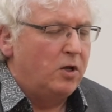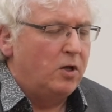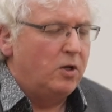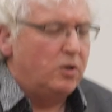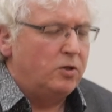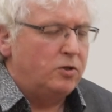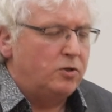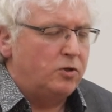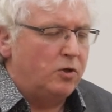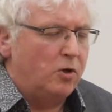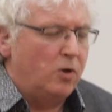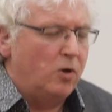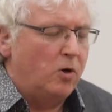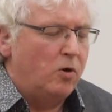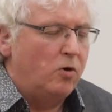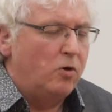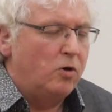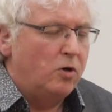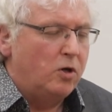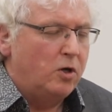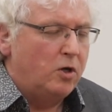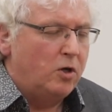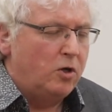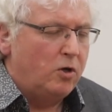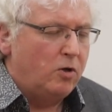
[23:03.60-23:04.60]
So
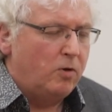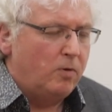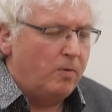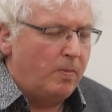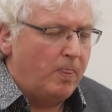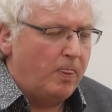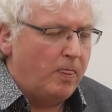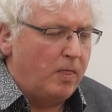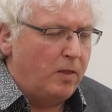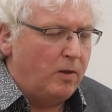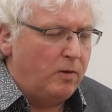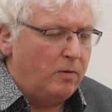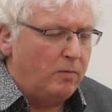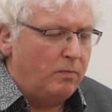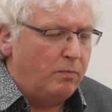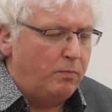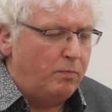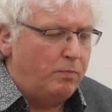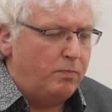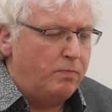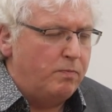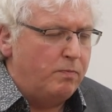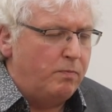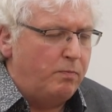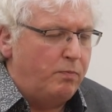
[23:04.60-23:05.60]

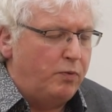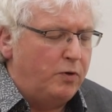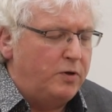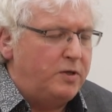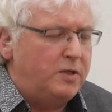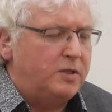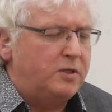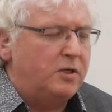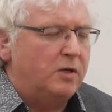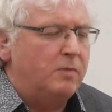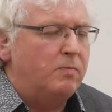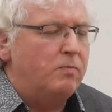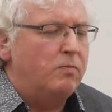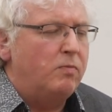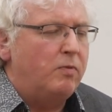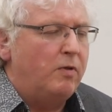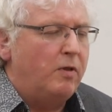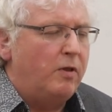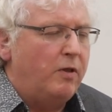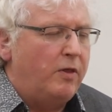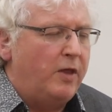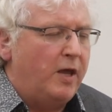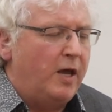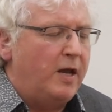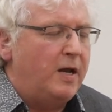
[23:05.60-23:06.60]
Buddhism
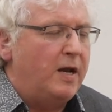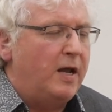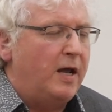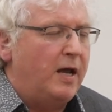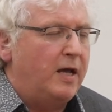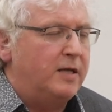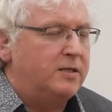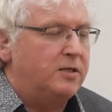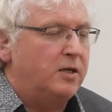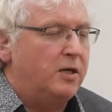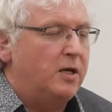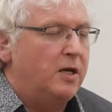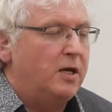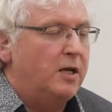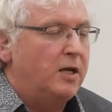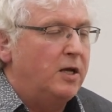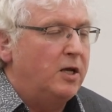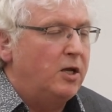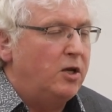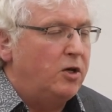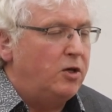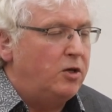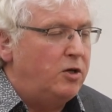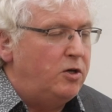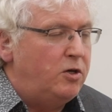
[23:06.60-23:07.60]
then has a
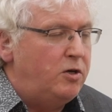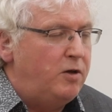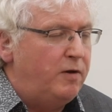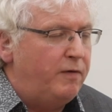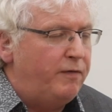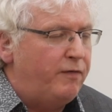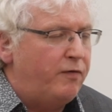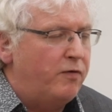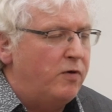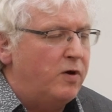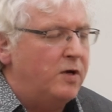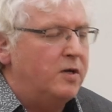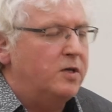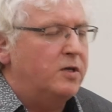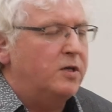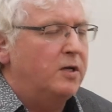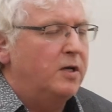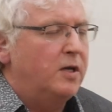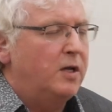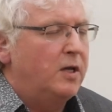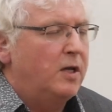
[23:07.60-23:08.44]
different